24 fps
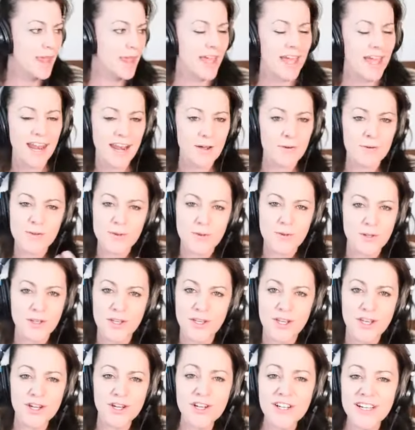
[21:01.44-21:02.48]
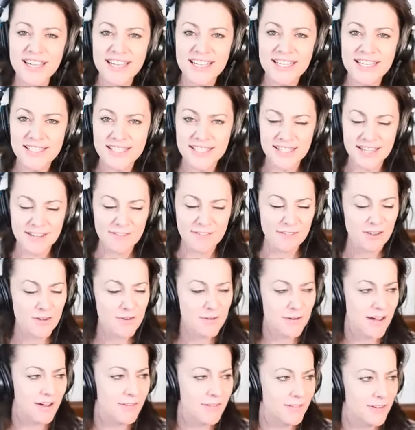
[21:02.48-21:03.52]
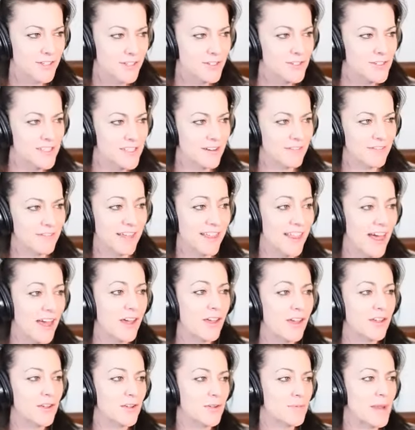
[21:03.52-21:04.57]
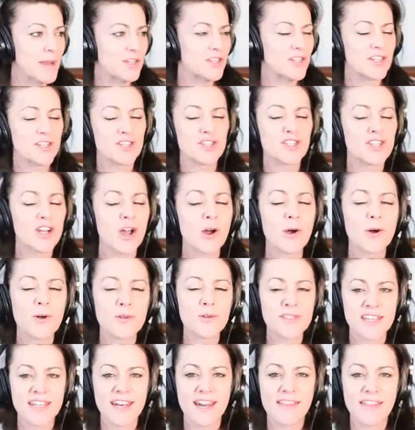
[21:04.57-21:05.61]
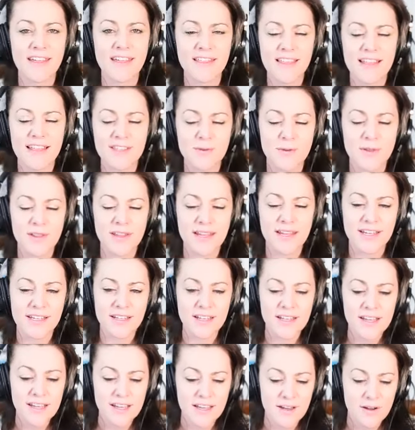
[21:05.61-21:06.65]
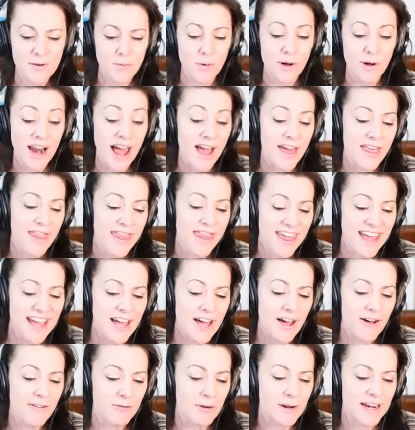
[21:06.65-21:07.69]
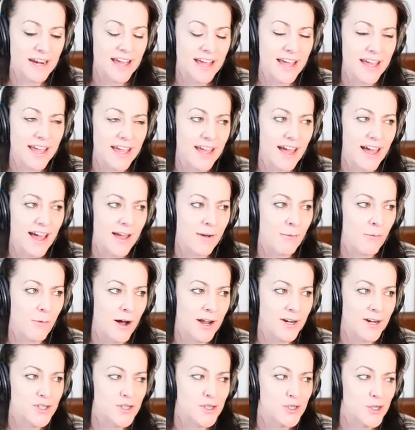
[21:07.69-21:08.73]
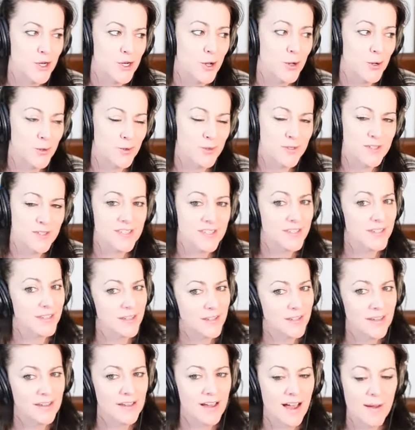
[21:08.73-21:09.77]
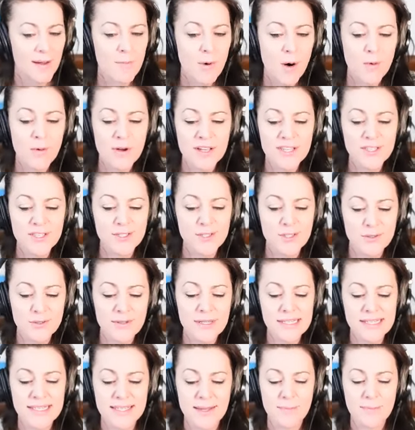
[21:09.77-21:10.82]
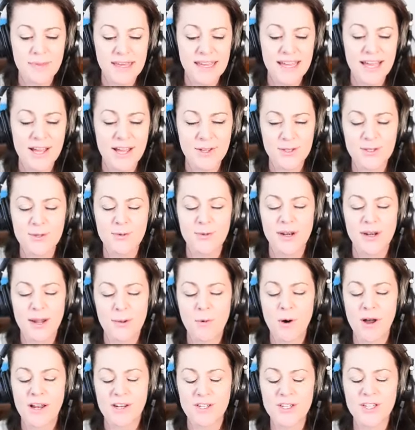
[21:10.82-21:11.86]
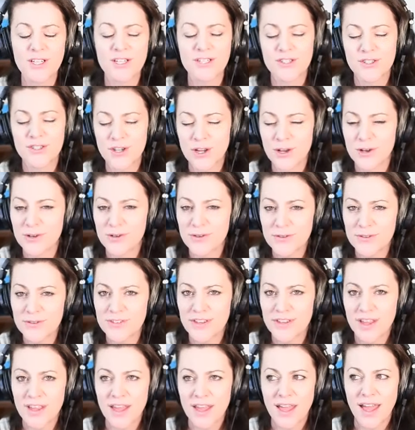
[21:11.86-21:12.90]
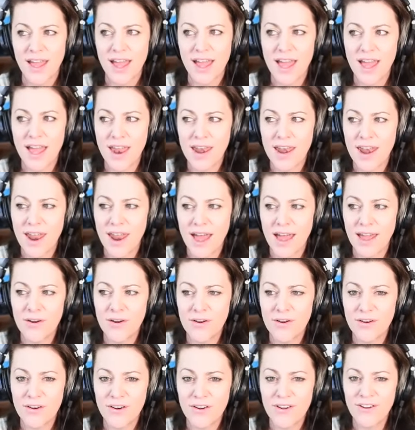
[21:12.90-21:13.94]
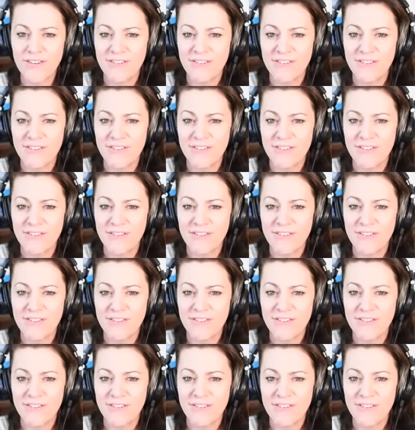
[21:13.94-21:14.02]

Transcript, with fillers: And I was curious if you ever do stuff like that. Oh, You mentioned shows, and I think that's what like what I think of when I I watch shows I'm always doing something else when I'm watching shows. And oh, yeah. I don't know